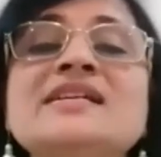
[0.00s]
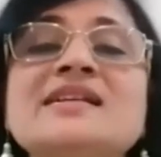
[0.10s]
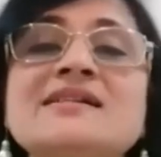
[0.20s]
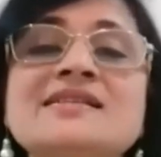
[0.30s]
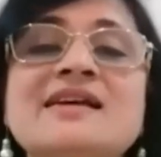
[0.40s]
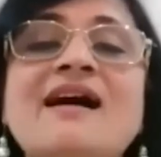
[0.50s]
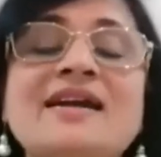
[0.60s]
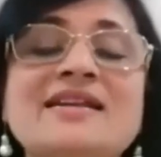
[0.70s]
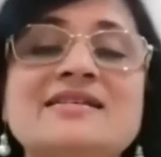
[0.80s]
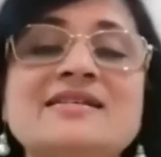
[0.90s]
at her
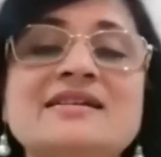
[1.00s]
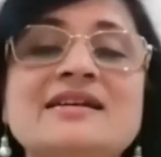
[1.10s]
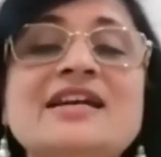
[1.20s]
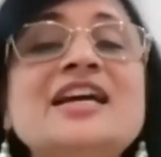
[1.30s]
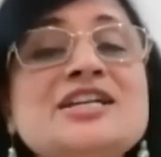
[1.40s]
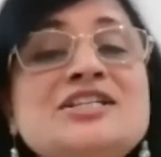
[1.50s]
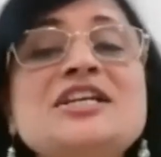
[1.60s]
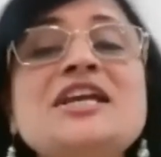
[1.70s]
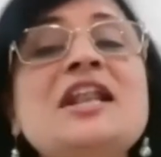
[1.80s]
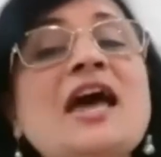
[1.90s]
side,
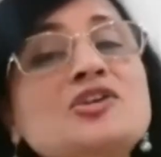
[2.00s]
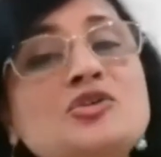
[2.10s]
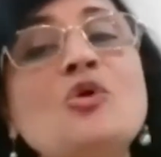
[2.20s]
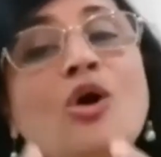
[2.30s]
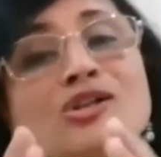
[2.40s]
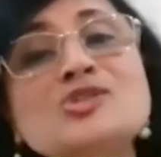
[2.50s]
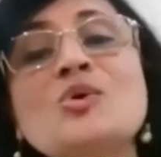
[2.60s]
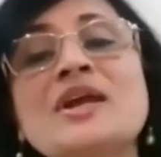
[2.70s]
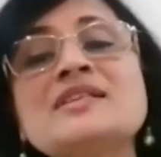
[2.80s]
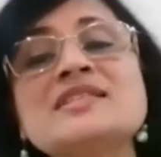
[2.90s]
she, like you,
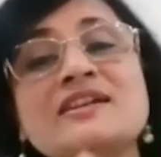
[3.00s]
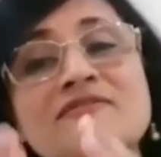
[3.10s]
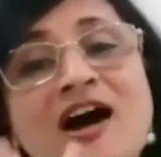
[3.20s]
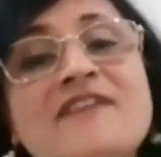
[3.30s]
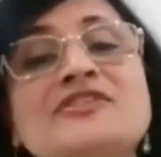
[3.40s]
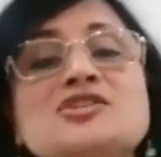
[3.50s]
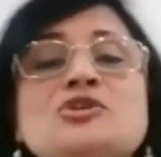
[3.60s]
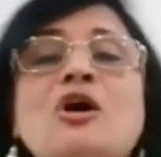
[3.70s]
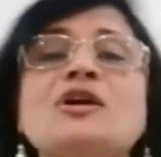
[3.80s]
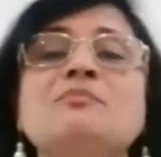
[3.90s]
also can survive the
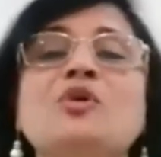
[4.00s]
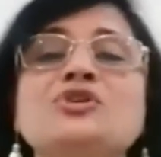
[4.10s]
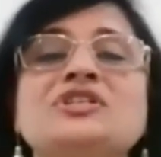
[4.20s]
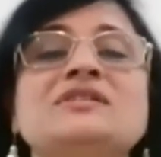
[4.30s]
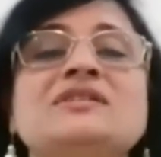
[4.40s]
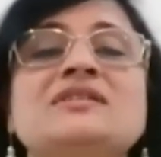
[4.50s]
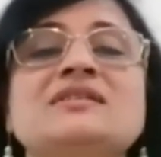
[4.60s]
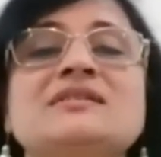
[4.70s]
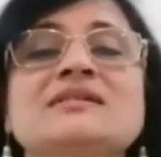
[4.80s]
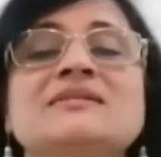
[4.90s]
strong
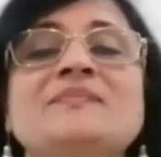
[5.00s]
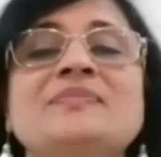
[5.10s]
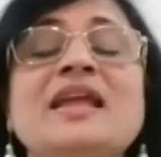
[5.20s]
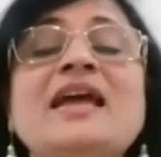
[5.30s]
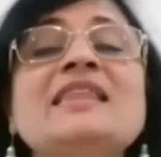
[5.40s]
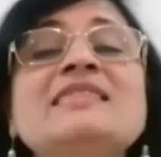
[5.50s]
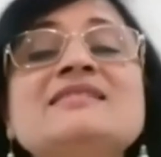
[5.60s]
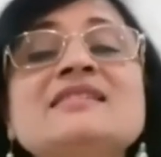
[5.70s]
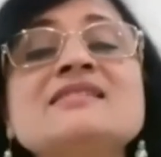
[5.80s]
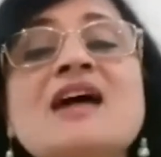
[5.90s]
emotions.
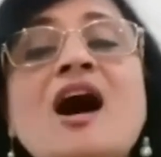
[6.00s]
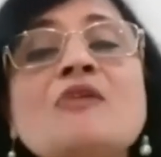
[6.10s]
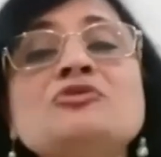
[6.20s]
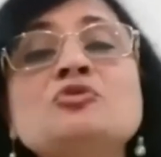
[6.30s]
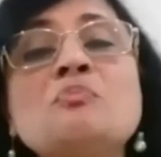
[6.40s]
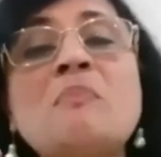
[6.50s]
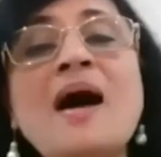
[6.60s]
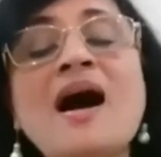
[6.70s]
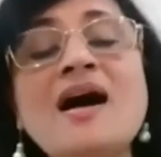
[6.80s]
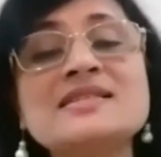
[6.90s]
This is how you
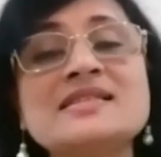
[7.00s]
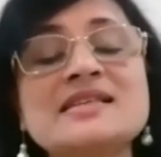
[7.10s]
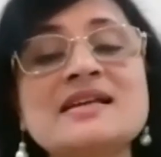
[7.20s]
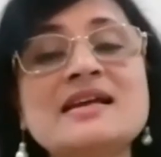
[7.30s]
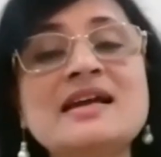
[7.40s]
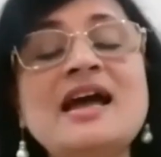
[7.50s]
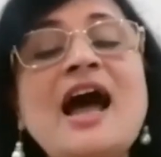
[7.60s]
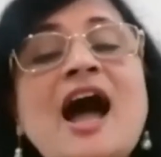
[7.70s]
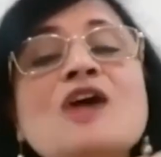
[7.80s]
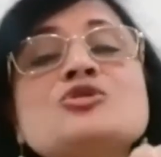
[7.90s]
pass,
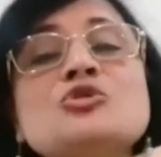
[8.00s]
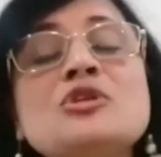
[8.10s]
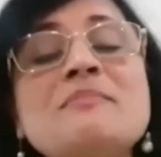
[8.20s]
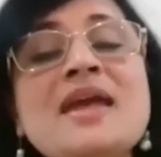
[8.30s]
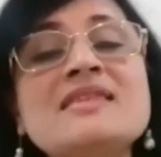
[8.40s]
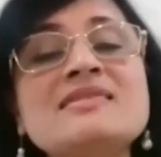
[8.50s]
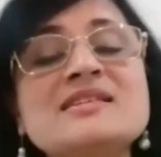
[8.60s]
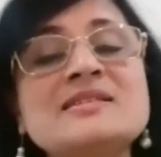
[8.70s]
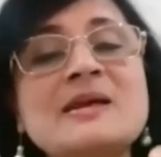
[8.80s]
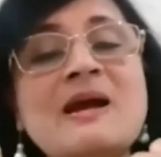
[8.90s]
how to remain
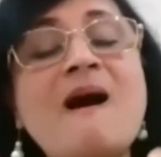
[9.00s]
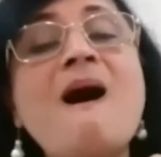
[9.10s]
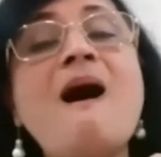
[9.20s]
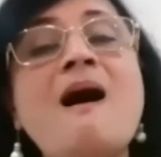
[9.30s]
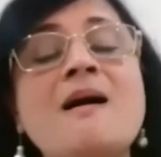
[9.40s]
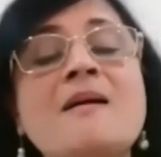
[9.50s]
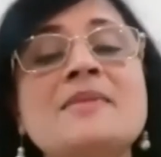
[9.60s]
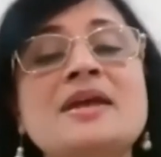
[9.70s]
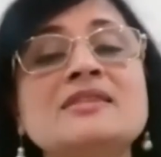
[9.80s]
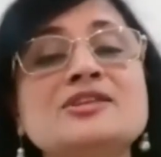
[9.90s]
this calm
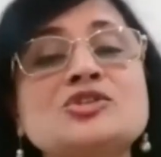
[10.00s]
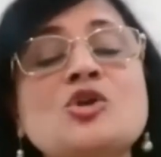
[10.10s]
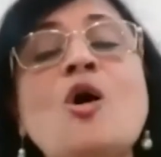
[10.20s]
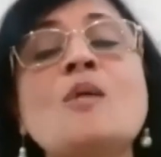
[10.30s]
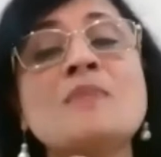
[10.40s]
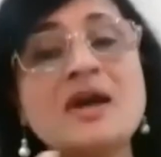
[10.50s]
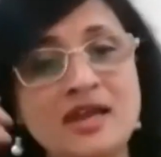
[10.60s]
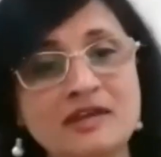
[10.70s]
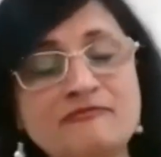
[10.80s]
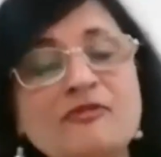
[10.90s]
in the storm
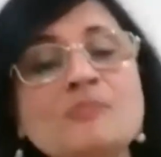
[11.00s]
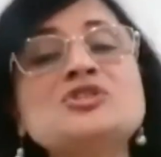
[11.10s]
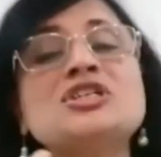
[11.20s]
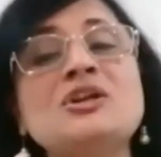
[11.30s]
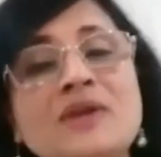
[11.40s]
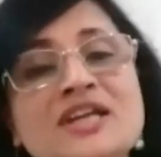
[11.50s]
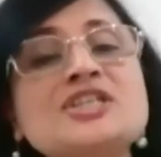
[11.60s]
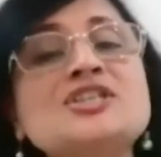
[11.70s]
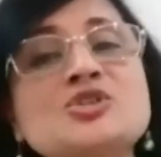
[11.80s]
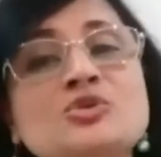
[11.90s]
from
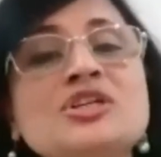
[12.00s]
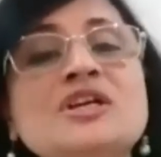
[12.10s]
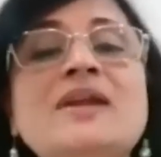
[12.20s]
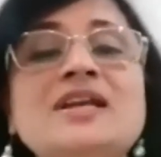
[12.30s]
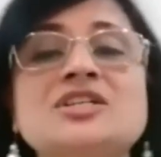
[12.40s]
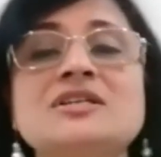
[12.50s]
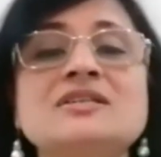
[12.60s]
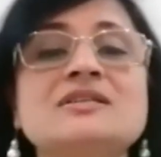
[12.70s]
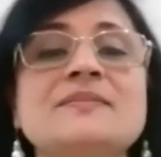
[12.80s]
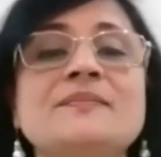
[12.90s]
generations to
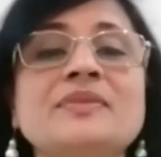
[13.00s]
generations.